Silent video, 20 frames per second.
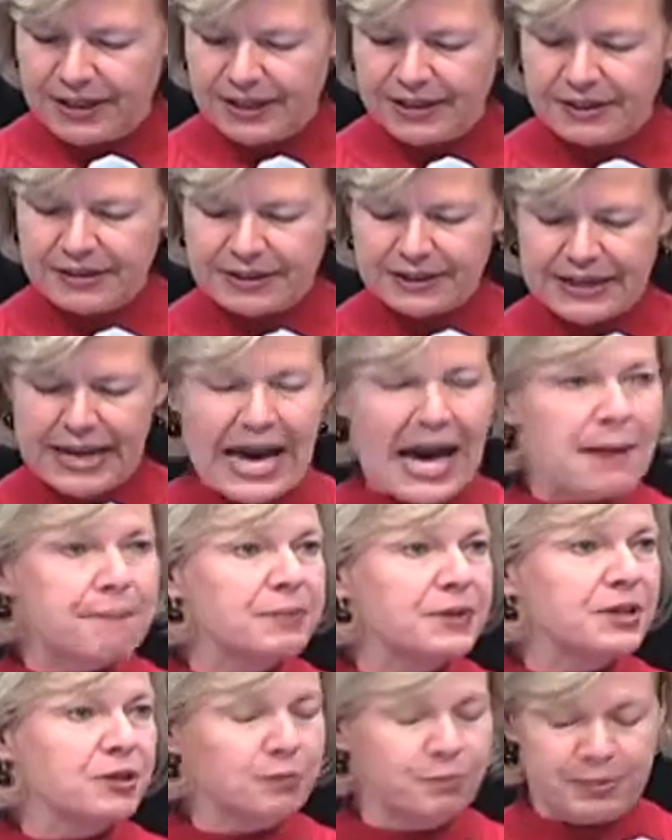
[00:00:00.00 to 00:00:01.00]
in the
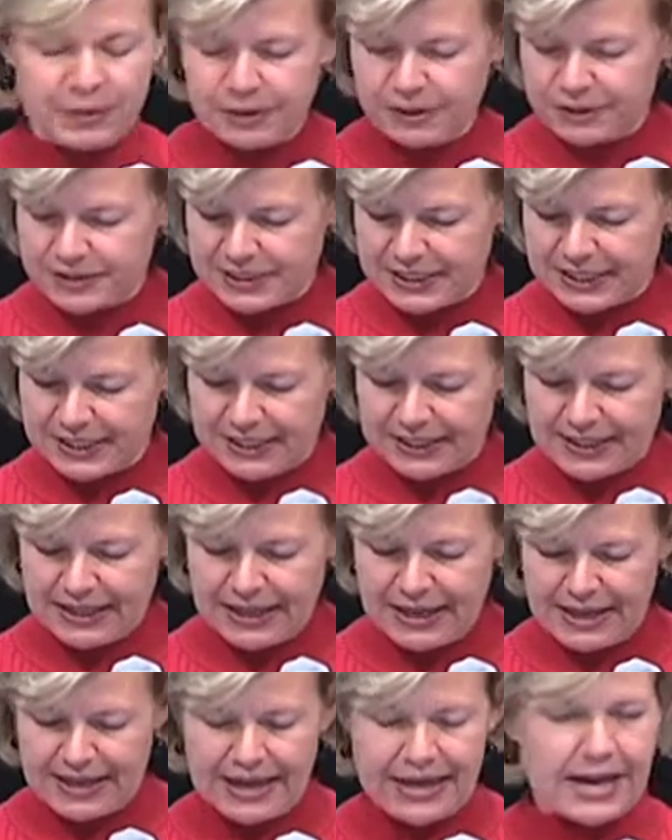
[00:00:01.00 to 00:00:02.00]
Capitol
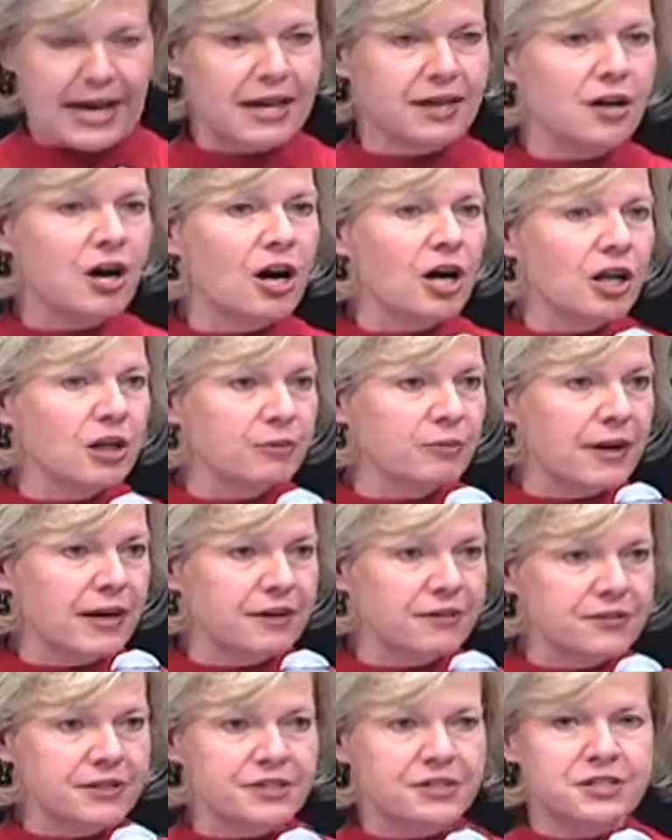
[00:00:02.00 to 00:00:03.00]
building and all
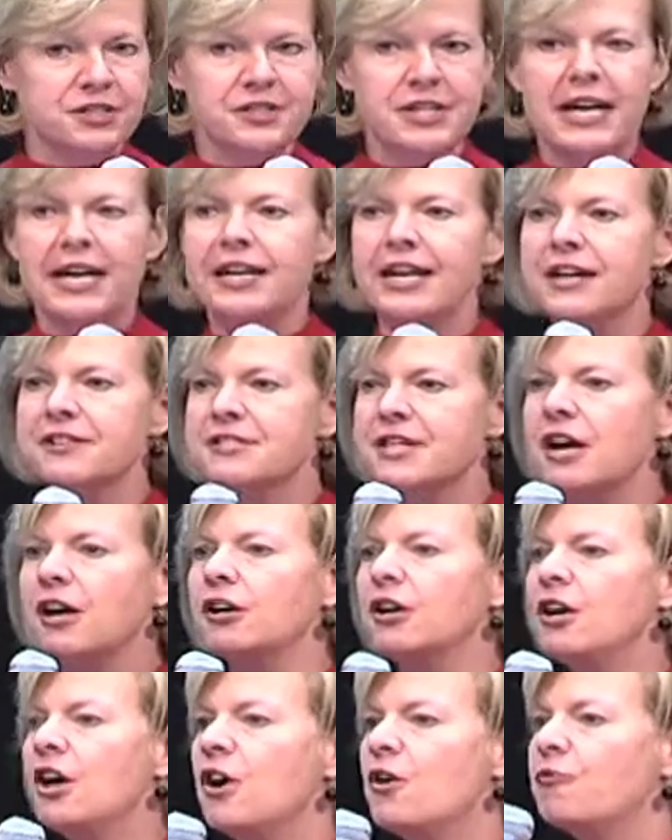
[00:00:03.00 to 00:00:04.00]
around this state, as
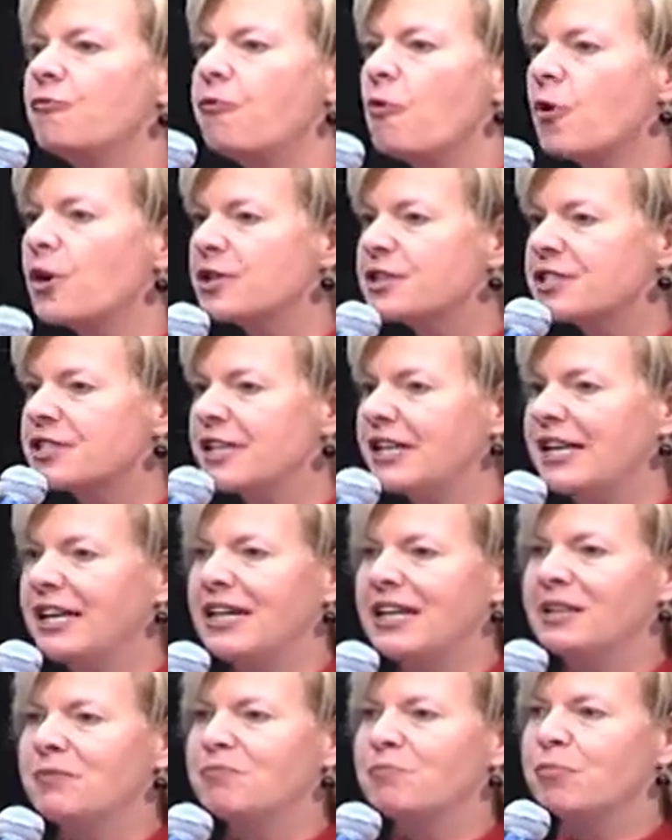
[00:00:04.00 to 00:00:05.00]
our
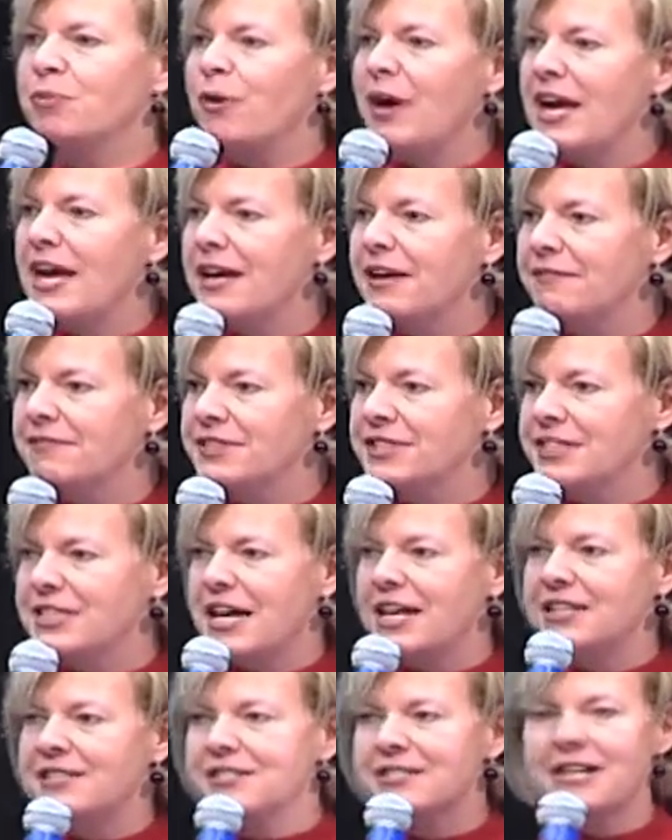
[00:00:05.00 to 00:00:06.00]
14 brave
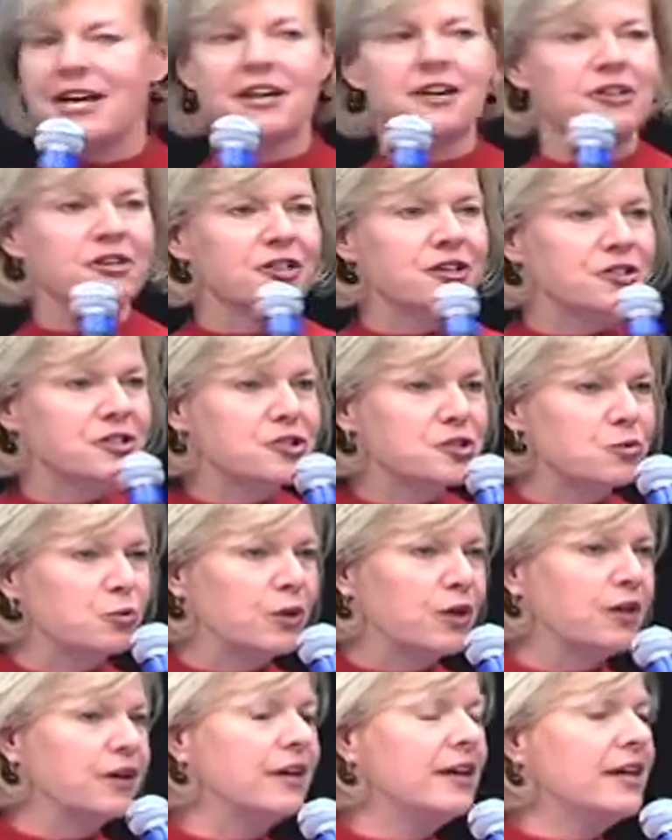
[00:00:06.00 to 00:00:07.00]
state senators
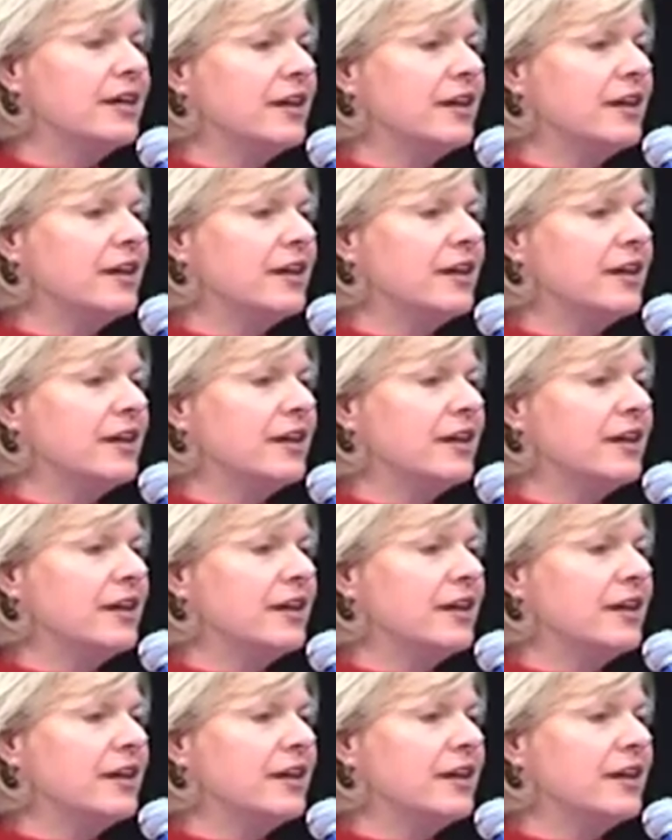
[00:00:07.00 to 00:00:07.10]
were